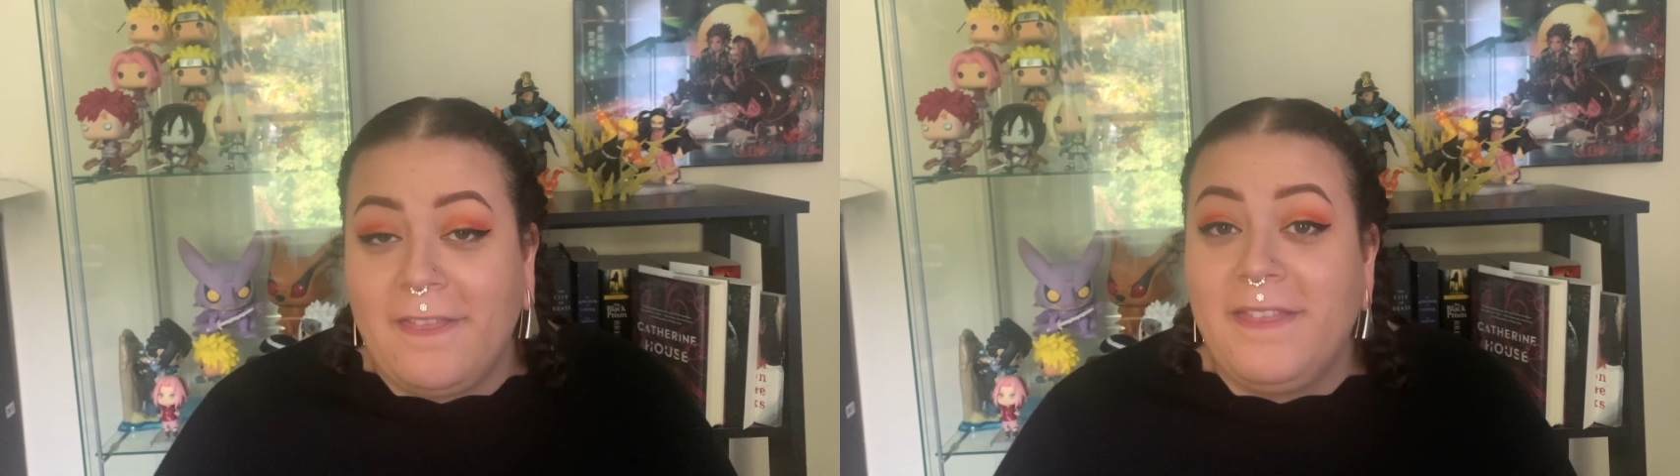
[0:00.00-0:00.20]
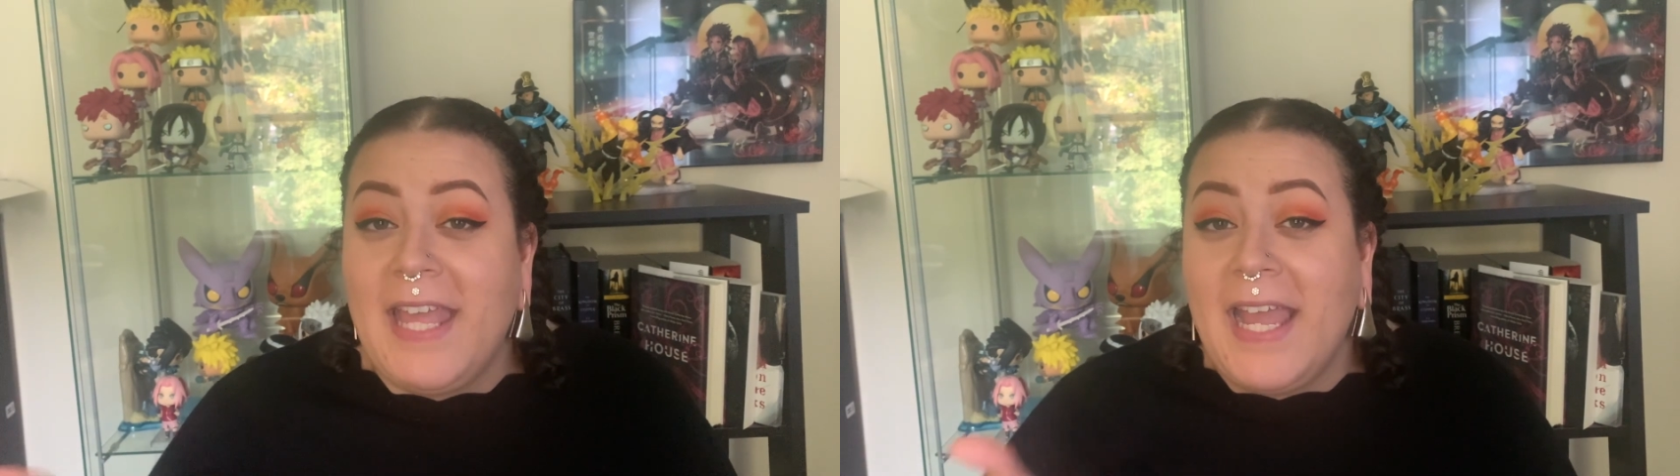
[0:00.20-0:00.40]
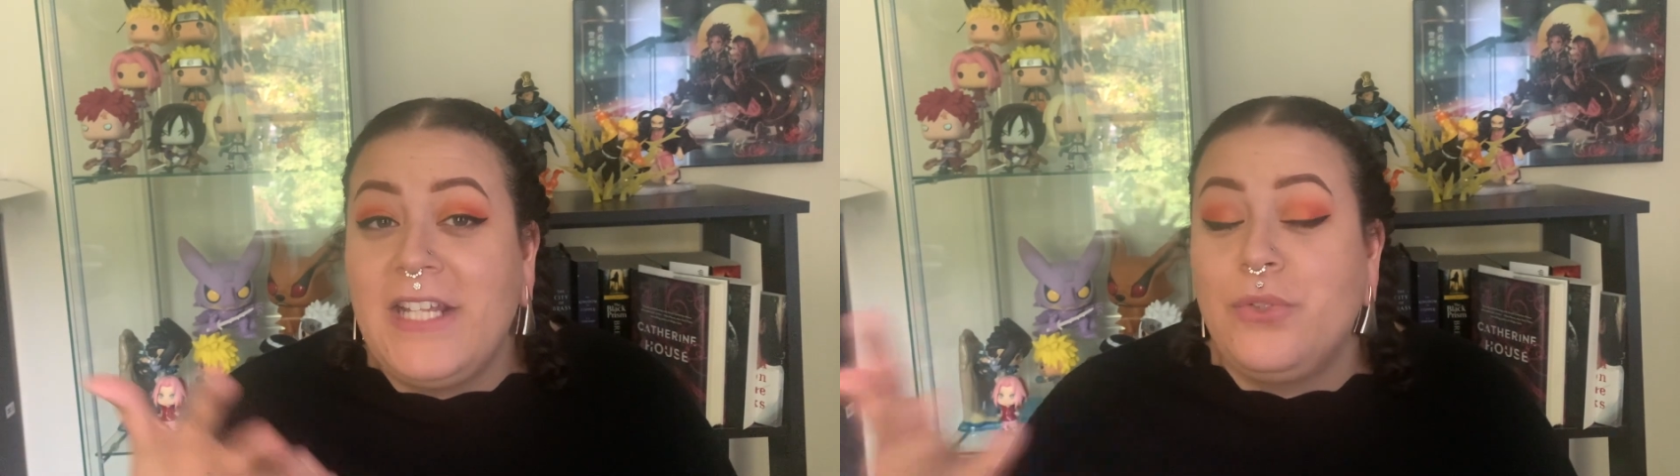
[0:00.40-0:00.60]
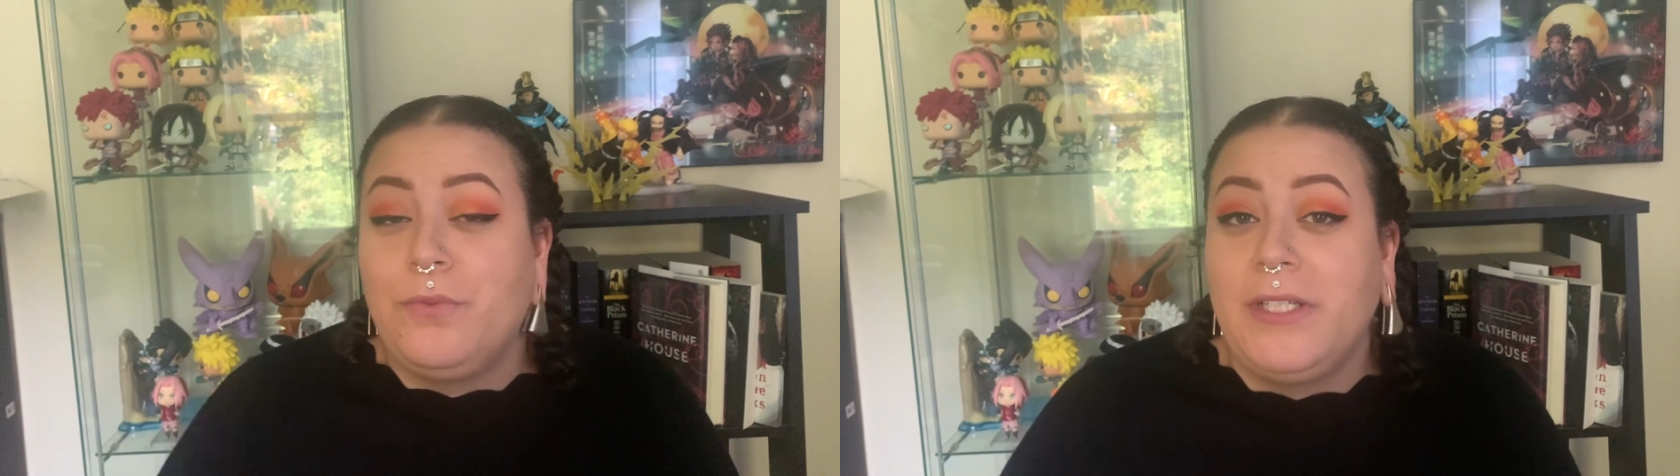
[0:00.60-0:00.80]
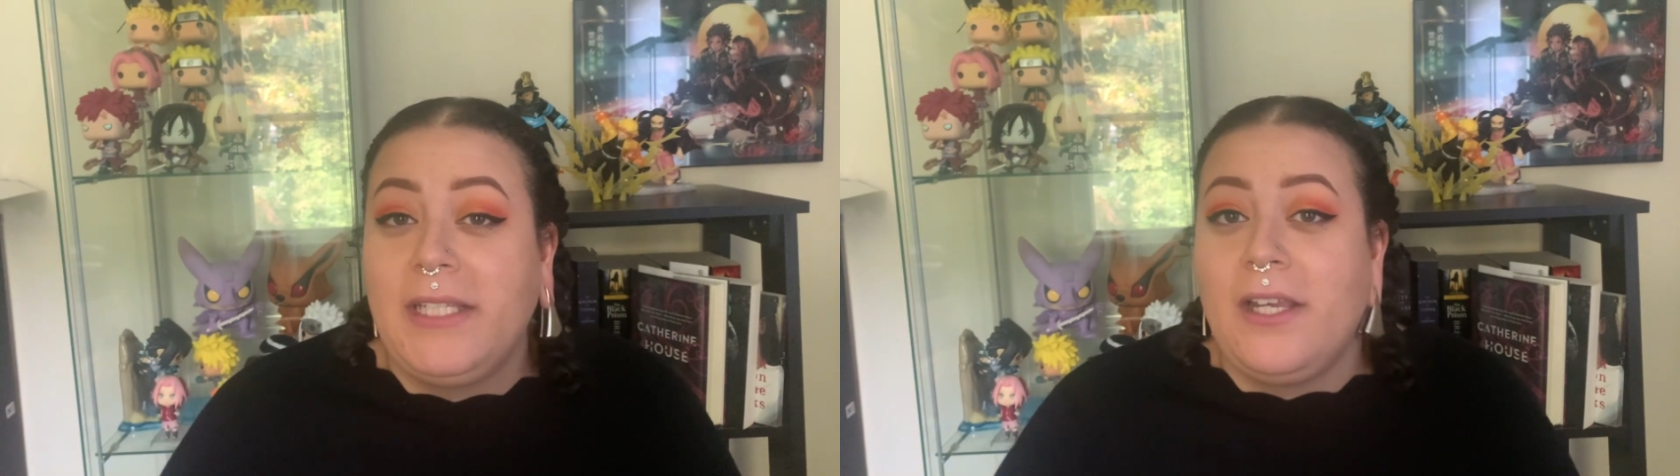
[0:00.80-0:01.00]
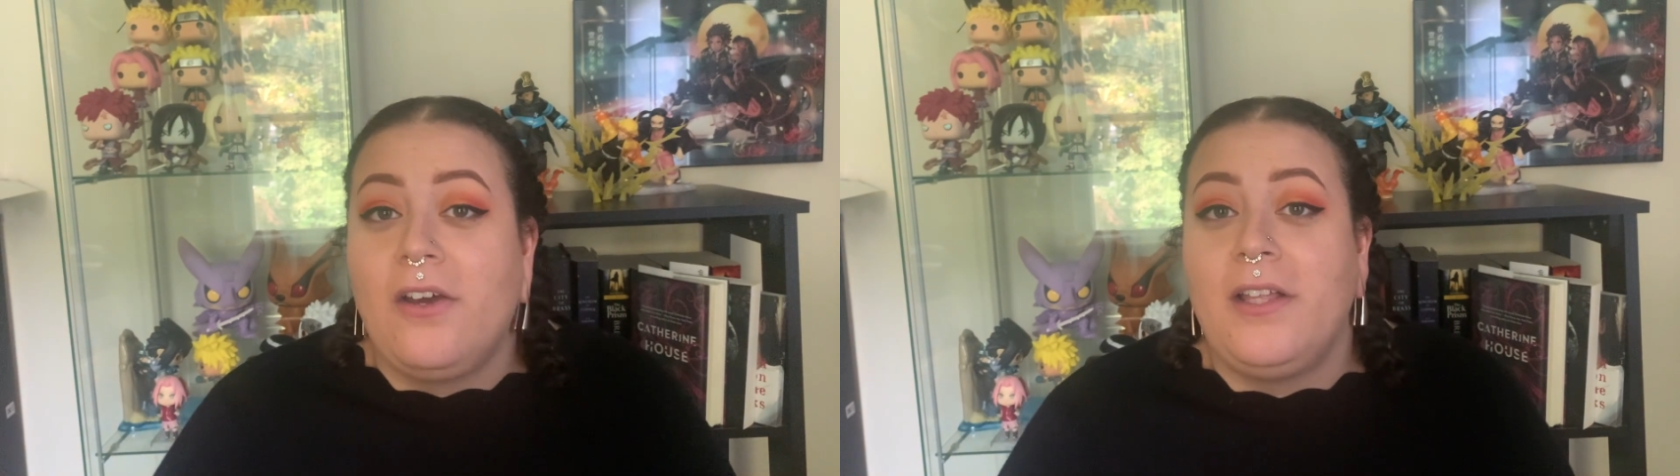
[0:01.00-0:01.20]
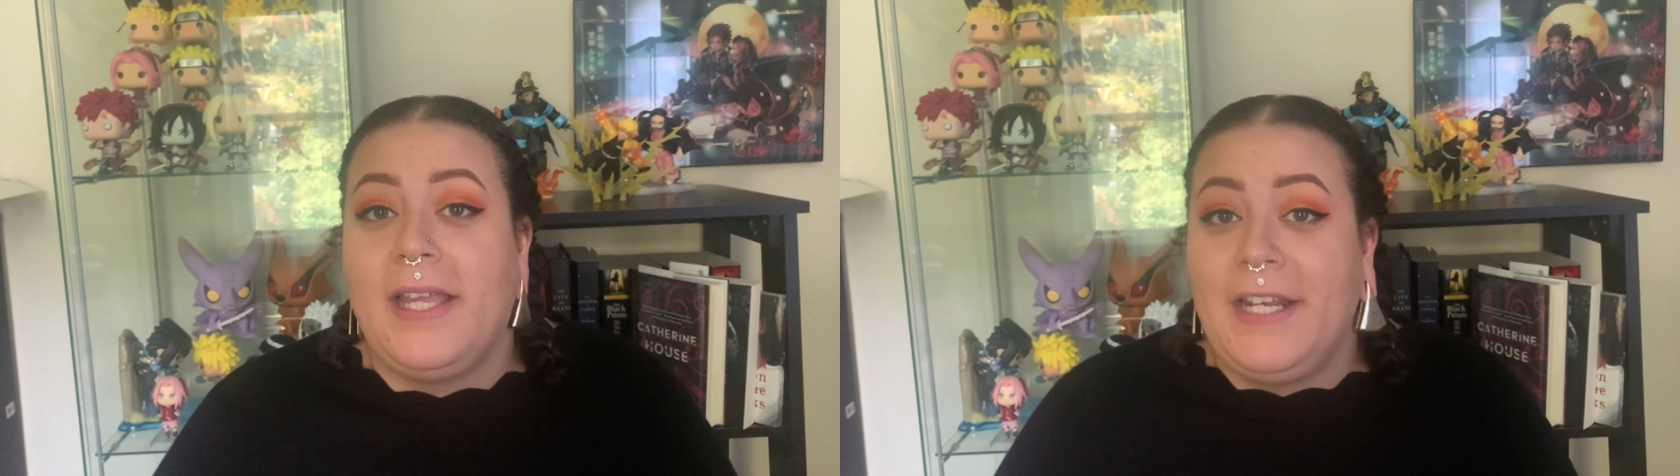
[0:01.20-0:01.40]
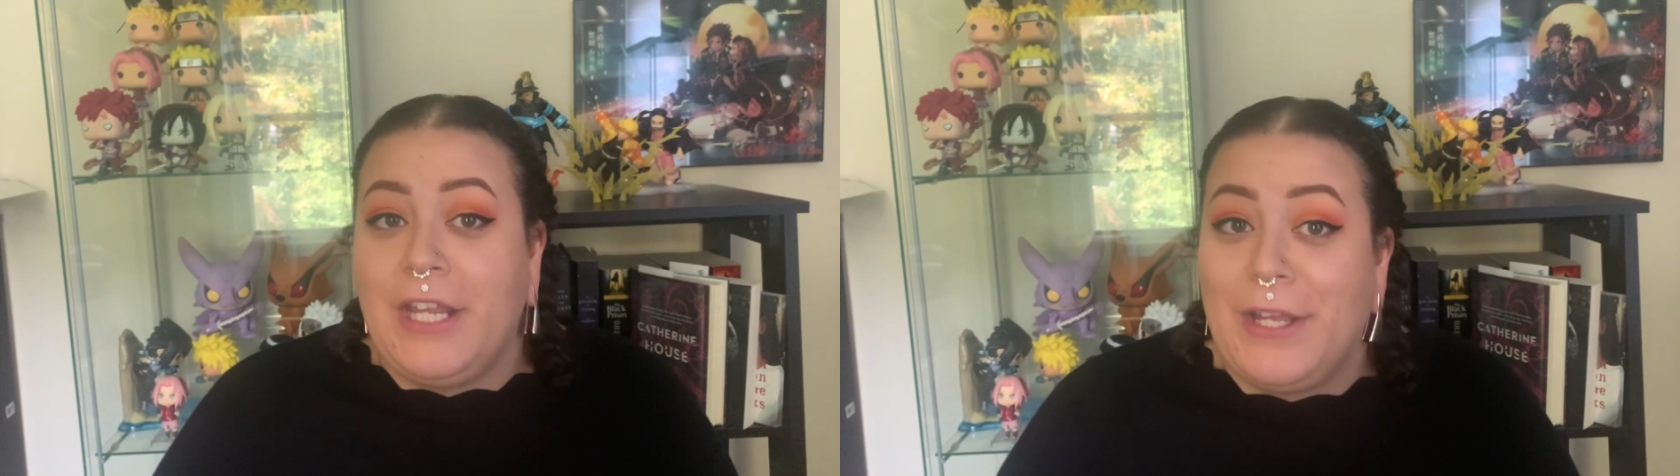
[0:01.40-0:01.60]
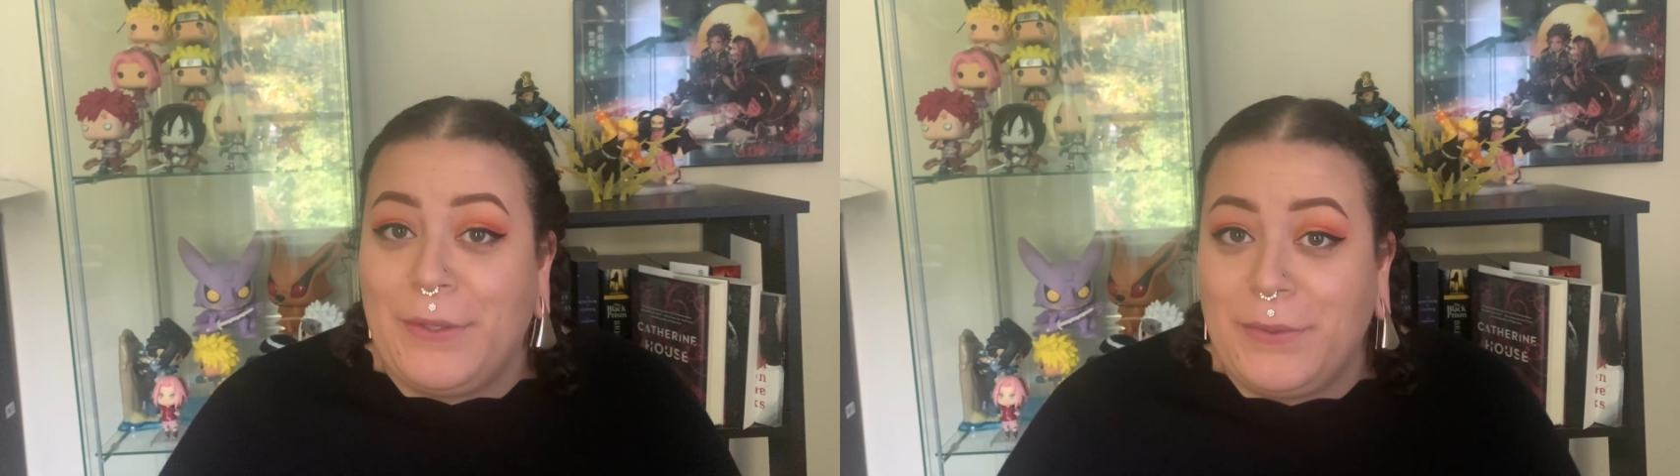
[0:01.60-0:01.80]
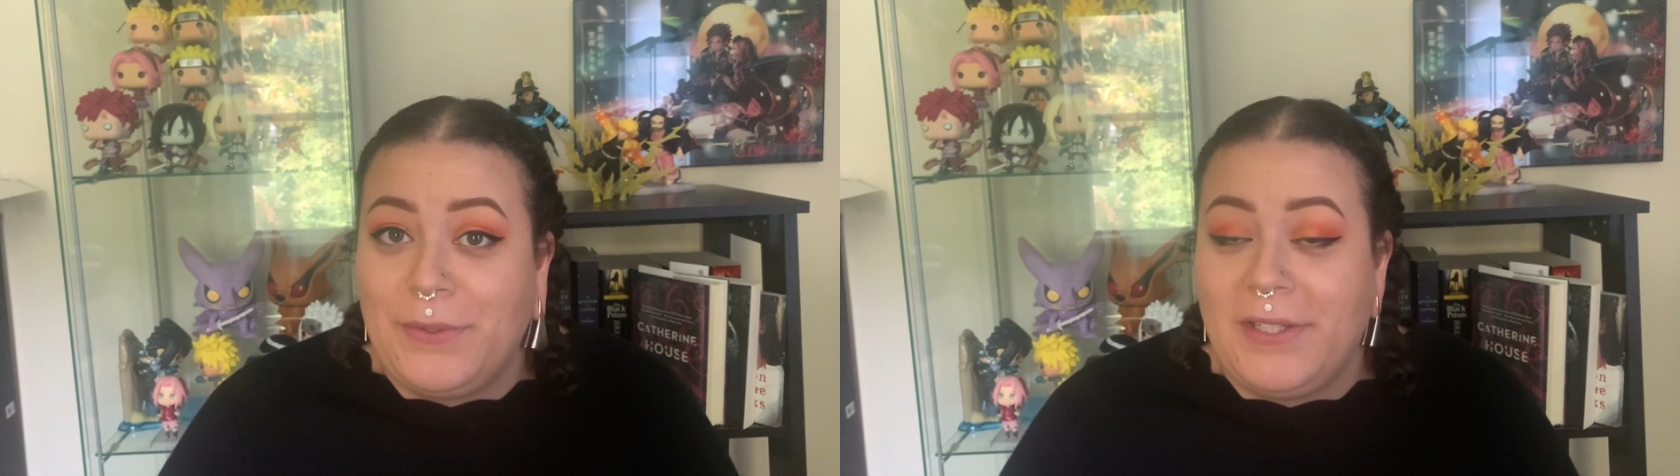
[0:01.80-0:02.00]
that's really all I
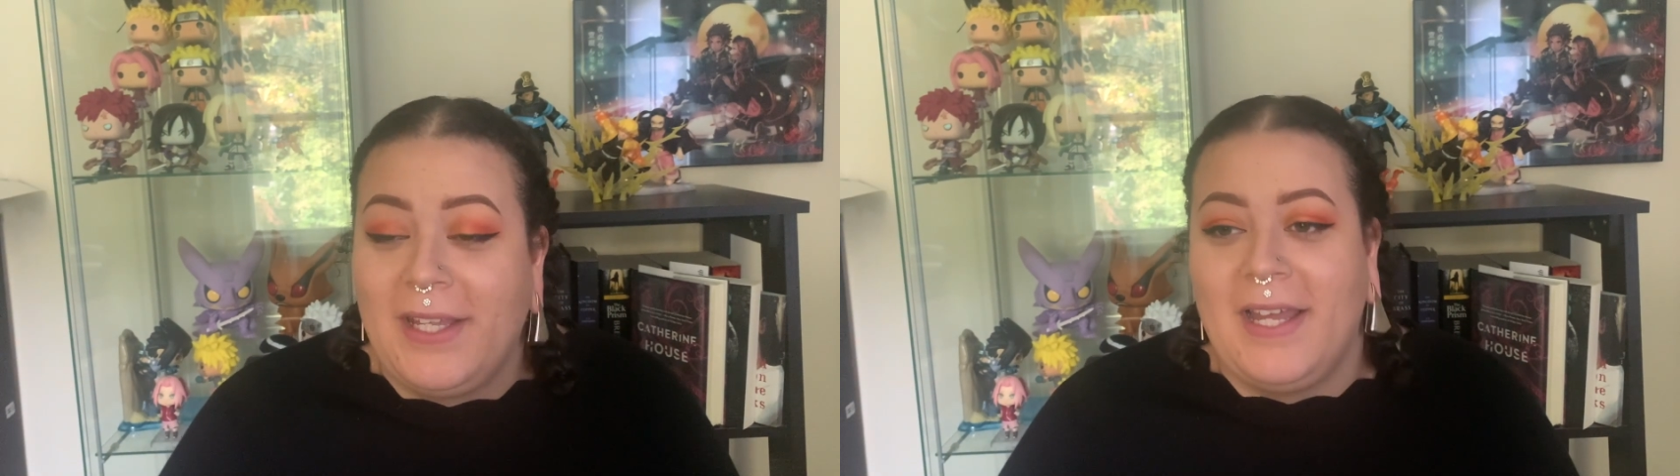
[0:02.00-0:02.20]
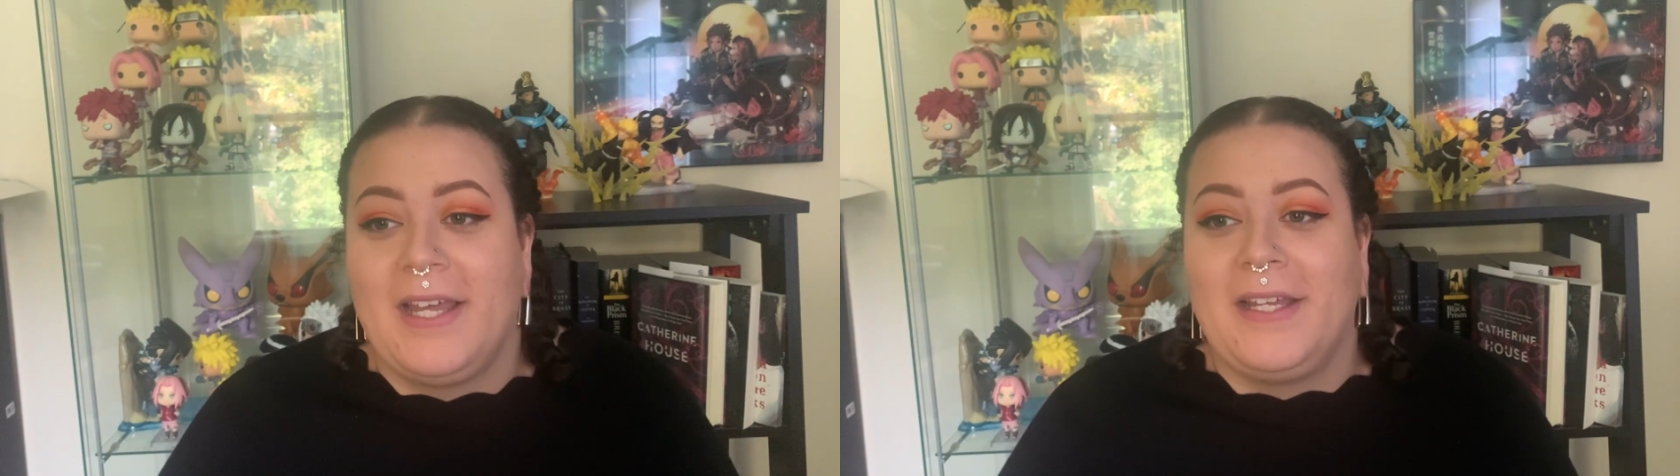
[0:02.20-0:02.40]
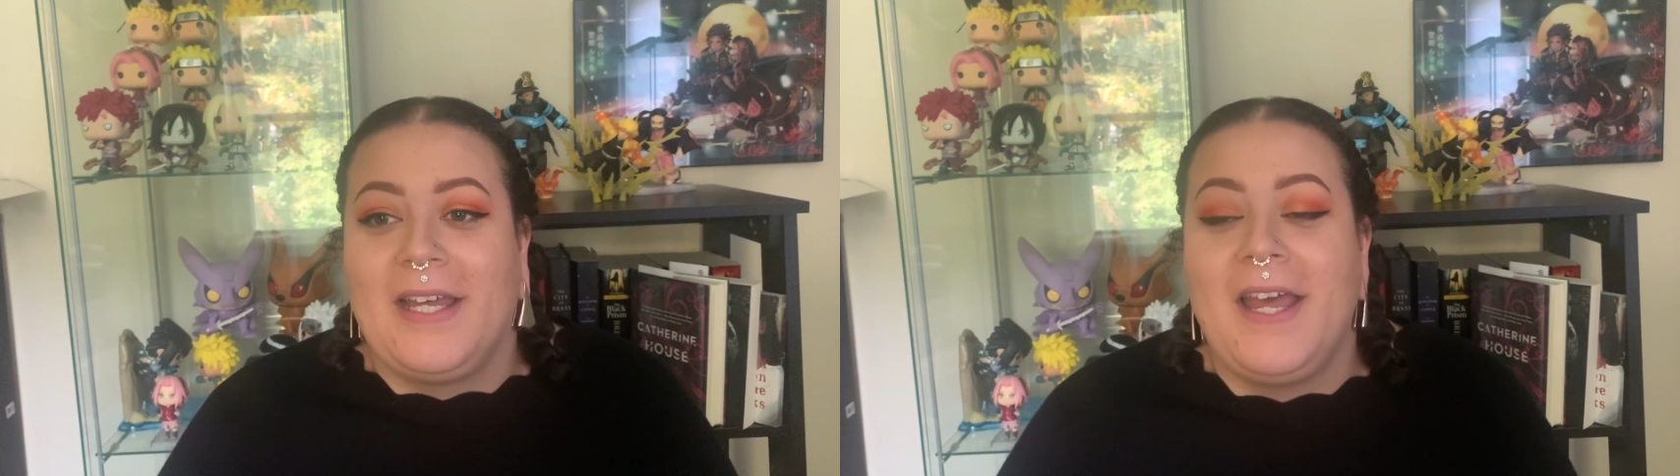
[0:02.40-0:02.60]
know. Uh,